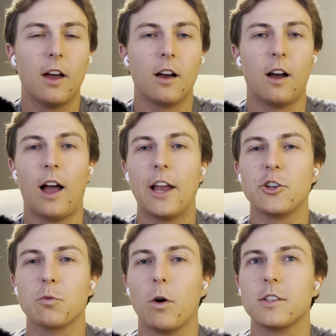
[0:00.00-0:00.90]
I
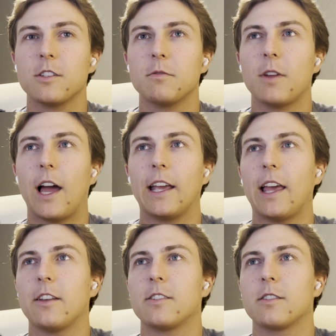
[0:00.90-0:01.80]
just wasn't, I
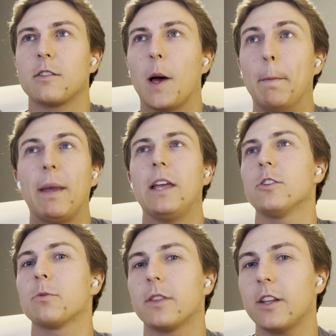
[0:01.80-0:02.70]
guess,
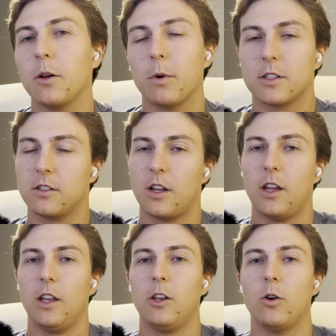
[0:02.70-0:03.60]
amazed with it. It wasn't
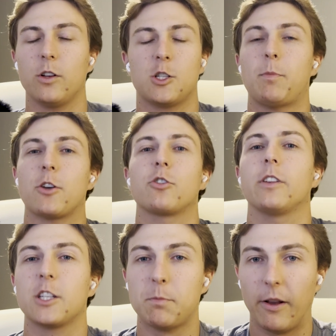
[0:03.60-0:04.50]
a special
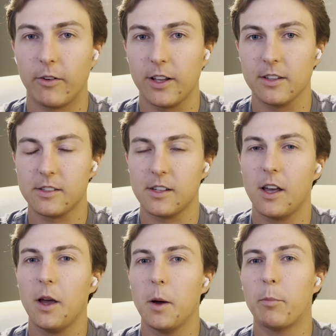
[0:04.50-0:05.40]
experience.
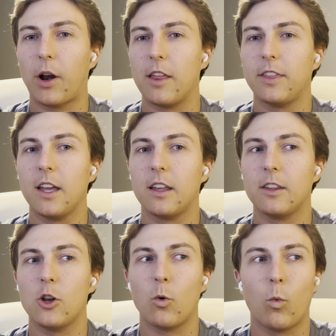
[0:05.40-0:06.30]
But I think,
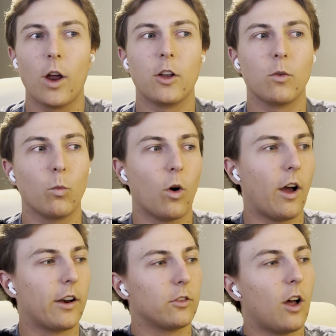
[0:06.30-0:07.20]
what
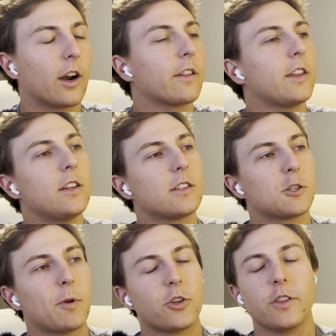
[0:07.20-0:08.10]
at a lot of these,
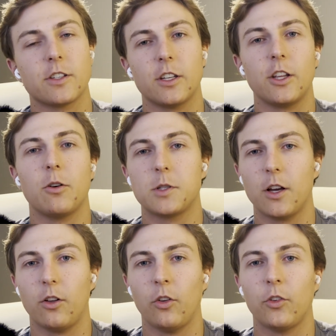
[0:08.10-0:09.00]
especially the city
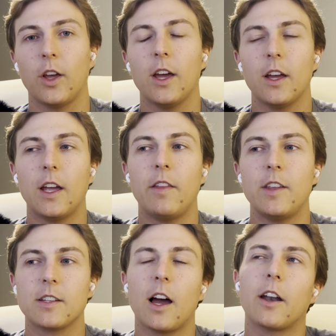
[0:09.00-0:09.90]
hotels, in
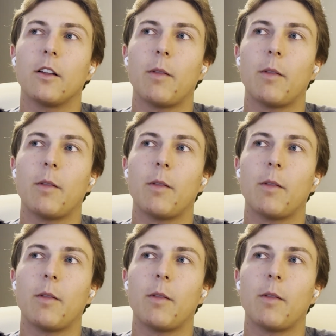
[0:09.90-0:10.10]
these kind of